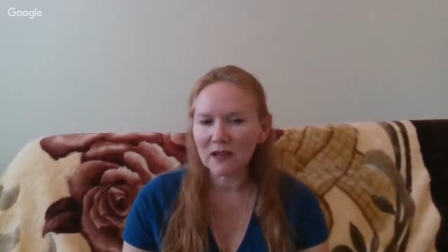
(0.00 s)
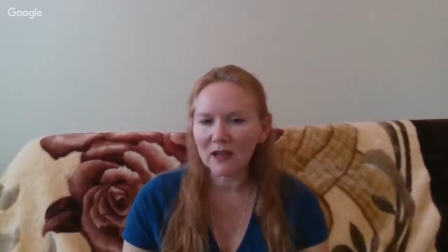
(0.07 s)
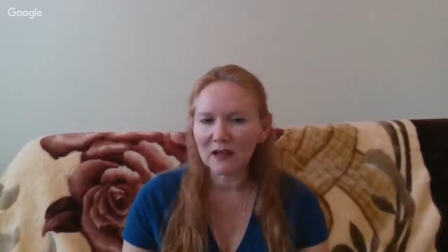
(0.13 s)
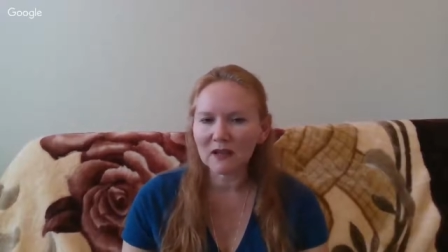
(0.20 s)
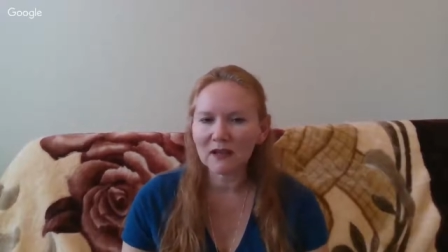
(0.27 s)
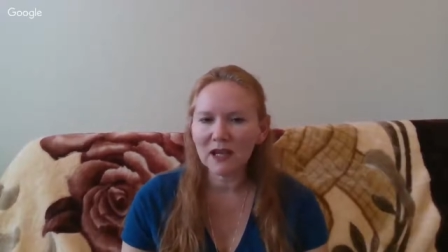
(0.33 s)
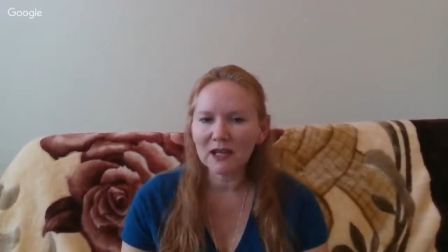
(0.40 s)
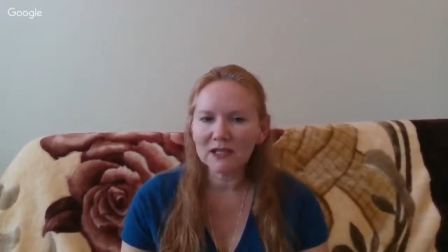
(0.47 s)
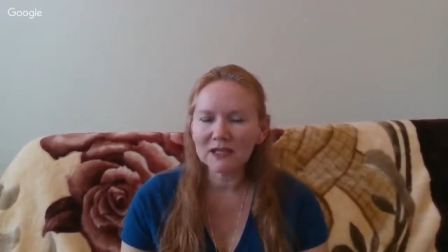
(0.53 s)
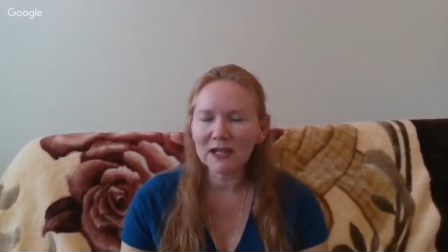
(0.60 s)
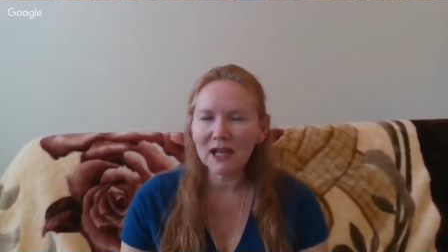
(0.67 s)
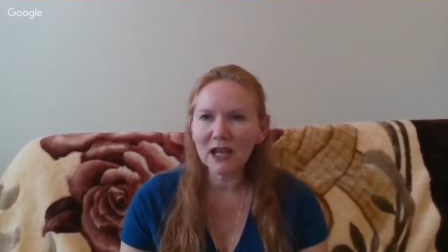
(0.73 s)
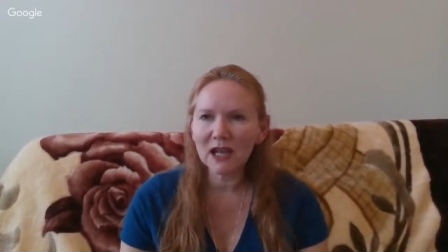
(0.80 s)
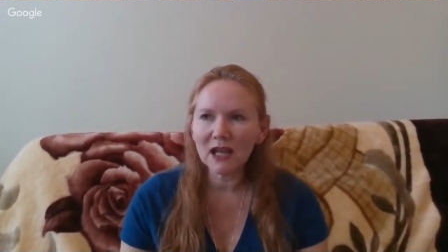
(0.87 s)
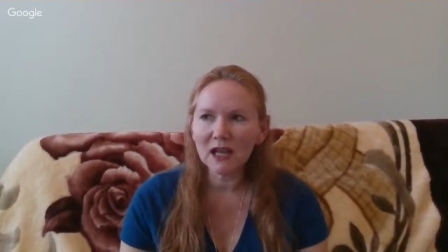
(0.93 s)
They
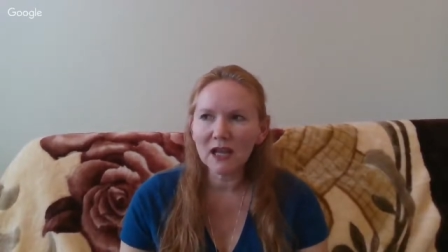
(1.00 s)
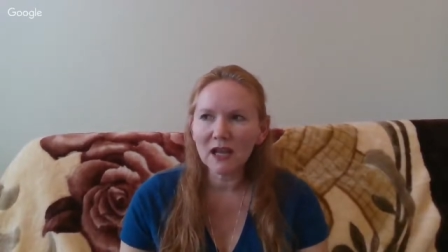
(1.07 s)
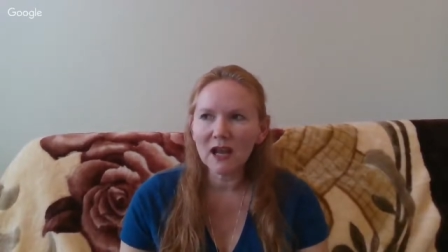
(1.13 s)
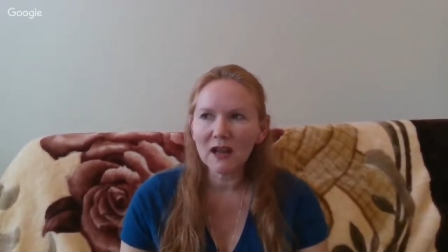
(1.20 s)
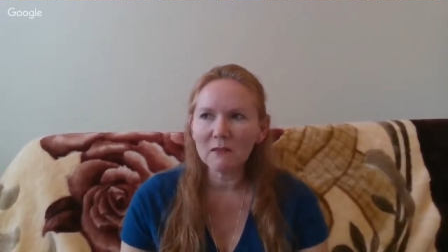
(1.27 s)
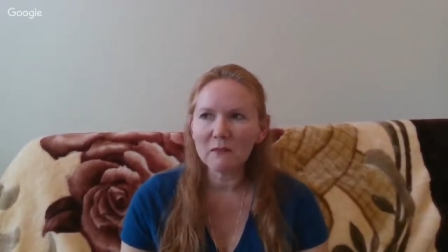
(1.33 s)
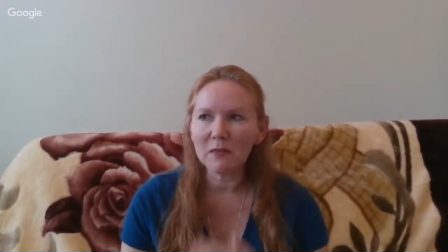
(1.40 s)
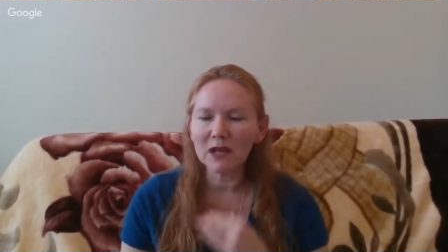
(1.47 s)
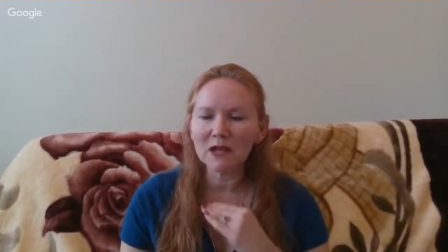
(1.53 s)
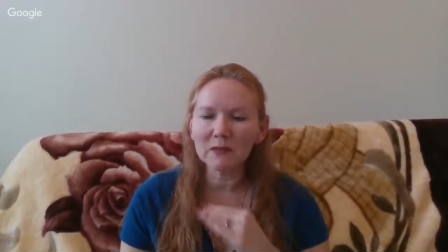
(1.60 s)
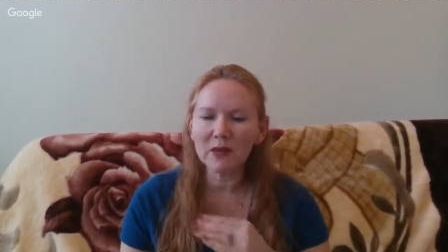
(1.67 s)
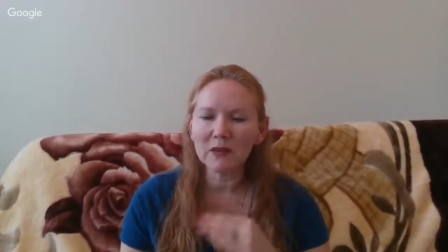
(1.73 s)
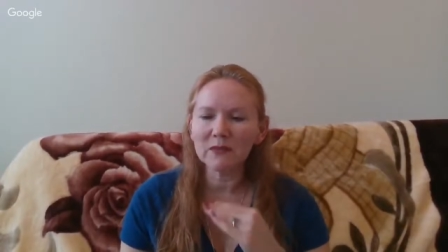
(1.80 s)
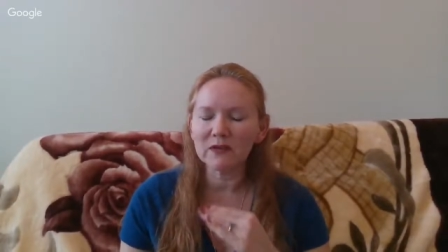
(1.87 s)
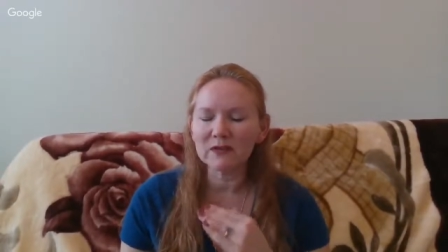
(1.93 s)
say, at
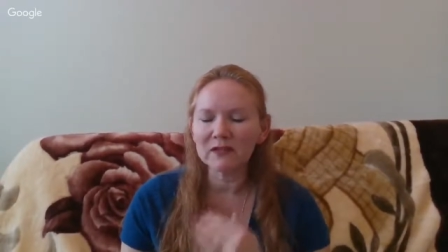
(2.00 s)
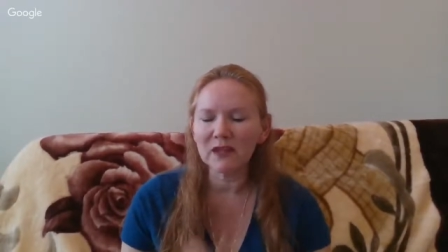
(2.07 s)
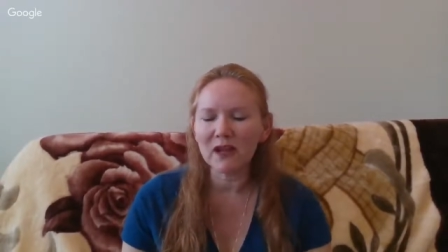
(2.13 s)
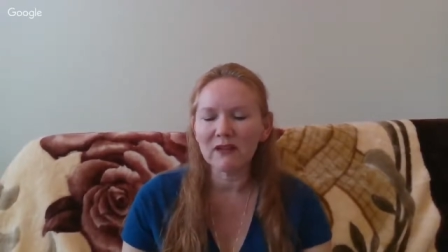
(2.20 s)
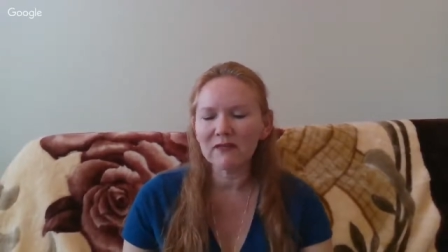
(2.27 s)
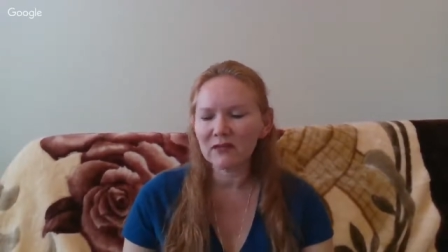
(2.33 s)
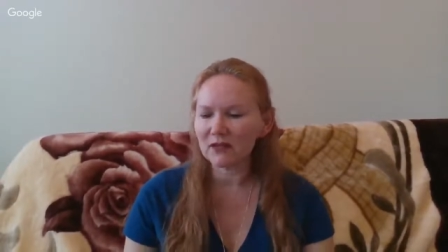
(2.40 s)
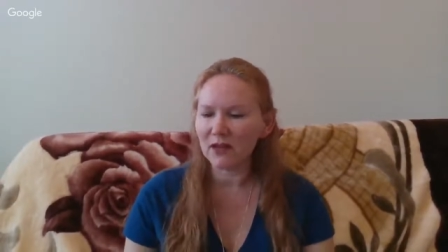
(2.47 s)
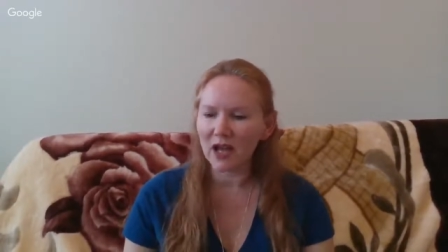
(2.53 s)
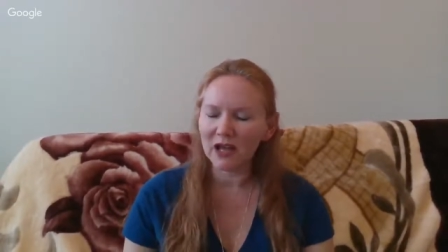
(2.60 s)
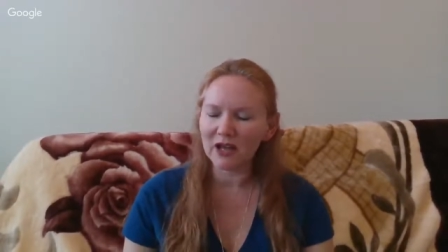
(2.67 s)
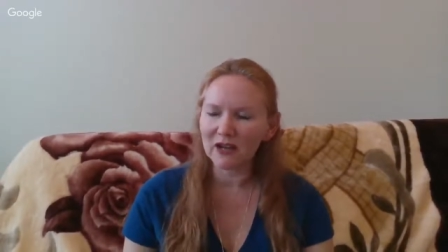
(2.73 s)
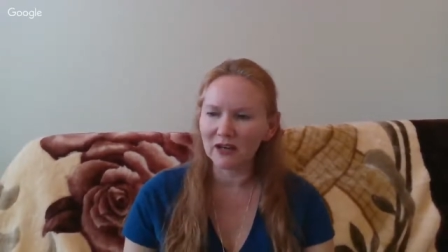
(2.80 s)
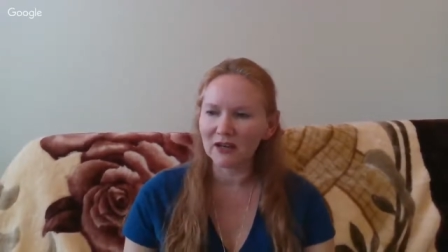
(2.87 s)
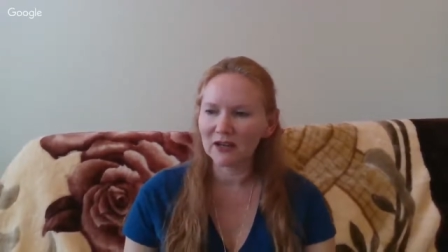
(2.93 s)
minimum, they'll say, I feel
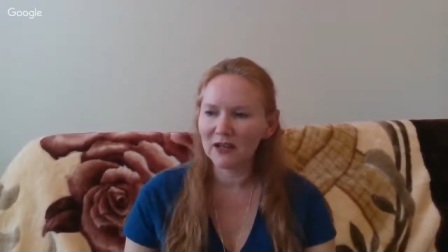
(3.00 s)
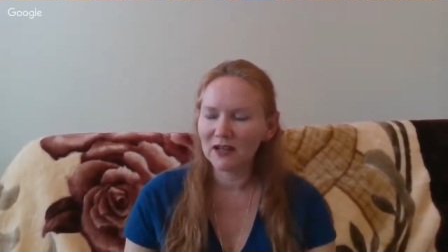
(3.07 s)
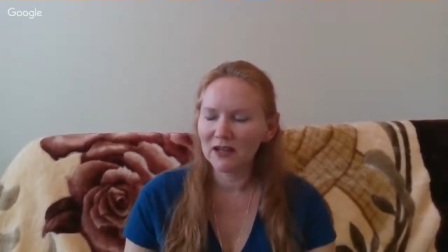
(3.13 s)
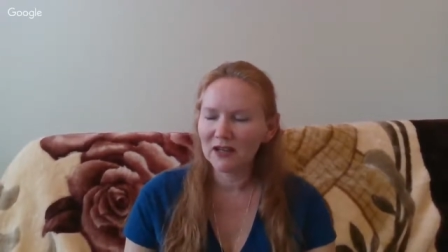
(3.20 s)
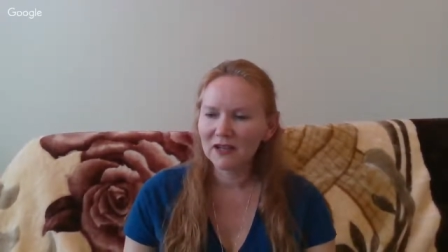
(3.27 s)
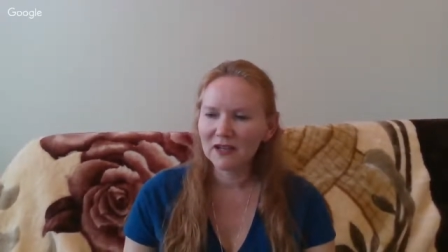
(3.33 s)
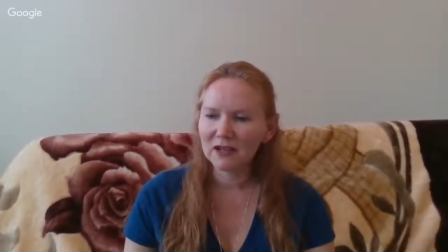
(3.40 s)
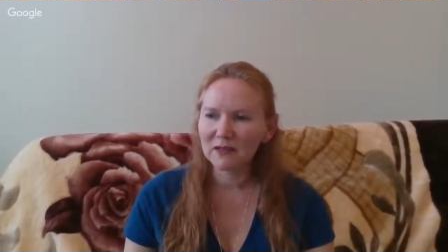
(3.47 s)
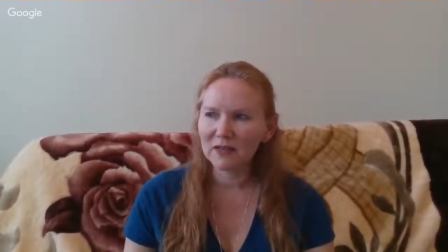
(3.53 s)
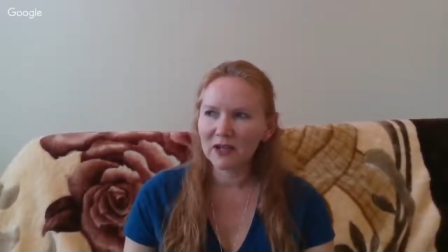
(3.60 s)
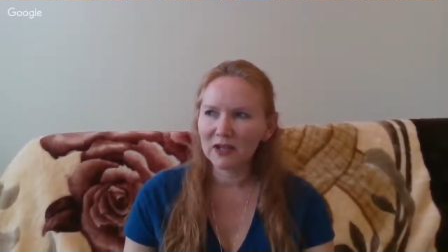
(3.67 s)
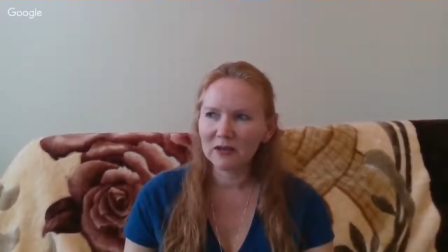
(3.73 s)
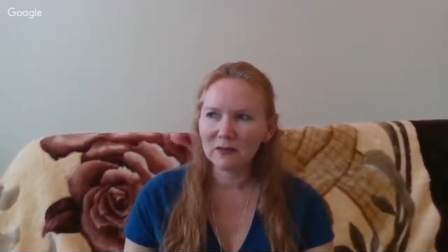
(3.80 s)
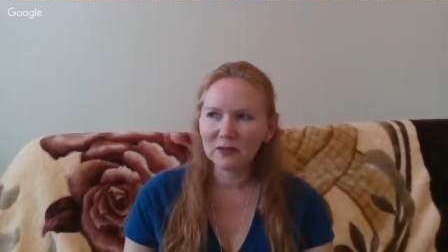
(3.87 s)
lighter. I'm like,